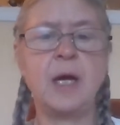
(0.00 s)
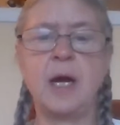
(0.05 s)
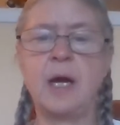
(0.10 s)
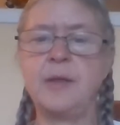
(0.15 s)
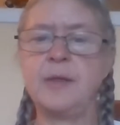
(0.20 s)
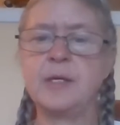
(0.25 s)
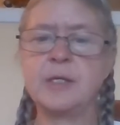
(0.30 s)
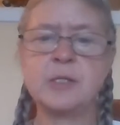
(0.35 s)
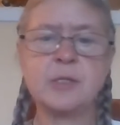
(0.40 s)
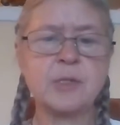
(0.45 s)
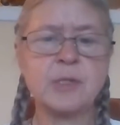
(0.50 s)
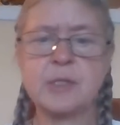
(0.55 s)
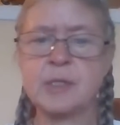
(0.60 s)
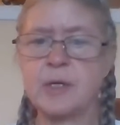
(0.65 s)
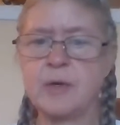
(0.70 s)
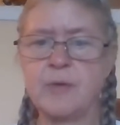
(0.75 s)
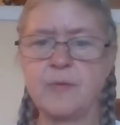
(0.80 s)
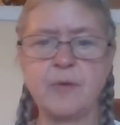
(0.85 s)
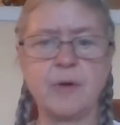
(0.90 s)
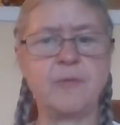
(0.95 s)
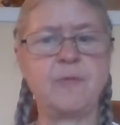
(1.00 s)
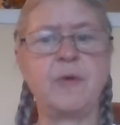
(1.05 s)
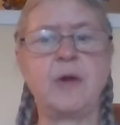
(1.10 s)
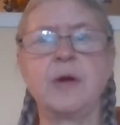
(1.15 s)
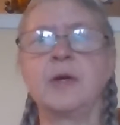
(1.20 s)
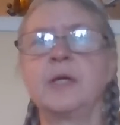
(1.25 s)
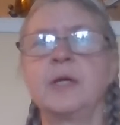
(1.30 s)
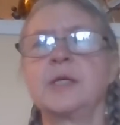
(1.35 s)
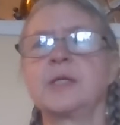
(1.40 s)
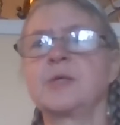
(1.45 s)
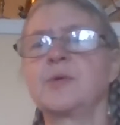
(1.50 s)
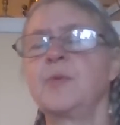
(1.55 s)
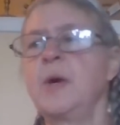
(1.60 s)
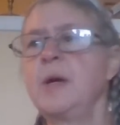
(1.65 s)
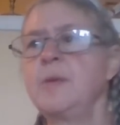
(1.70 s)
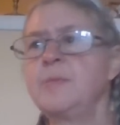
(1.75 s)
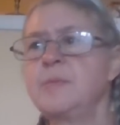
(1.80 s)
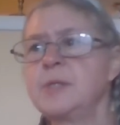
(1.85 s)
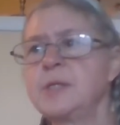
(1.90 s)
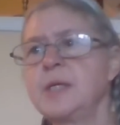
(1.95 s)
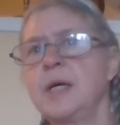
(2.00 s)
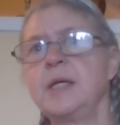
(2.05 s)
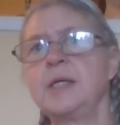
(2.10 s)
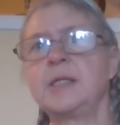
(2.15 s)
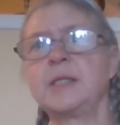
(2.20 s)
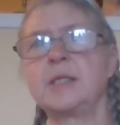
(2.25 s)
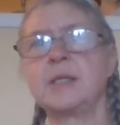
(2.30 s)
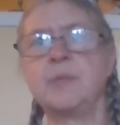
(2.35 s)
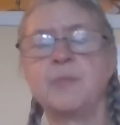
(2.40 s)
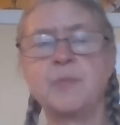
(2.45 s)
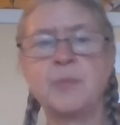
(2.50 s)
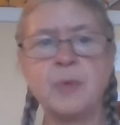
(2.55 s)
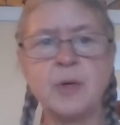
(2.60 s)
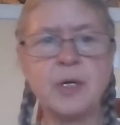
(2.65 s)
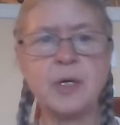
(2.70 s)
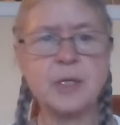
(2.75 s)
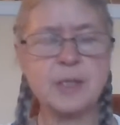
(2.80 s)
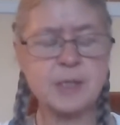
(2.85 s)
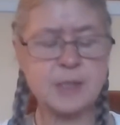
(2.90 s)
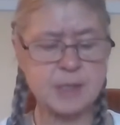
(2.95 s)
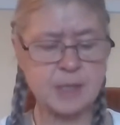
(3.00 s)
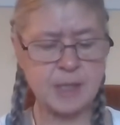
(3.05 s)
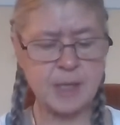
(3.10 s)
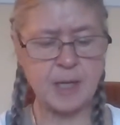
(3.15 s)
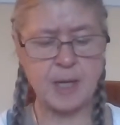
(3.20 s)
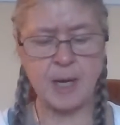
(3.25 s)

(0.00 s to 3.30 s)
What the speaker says: and this was over various websites and books.